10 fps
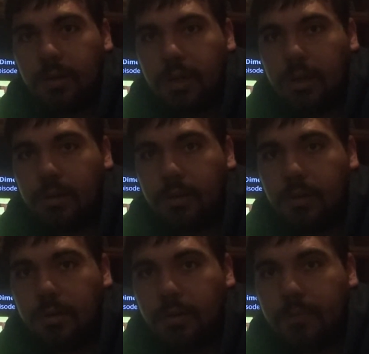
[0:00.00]

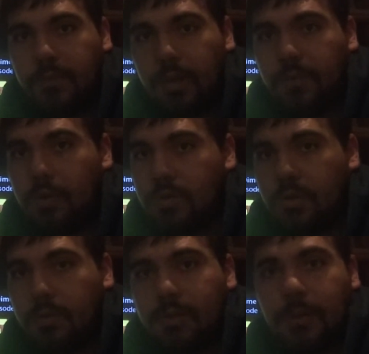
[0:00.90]
in the
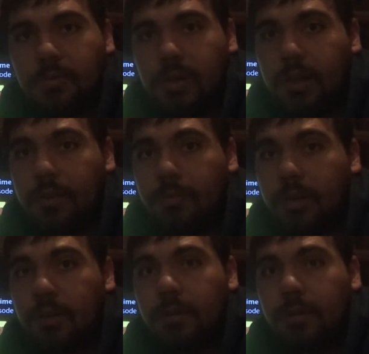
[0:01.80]
future, especially next week.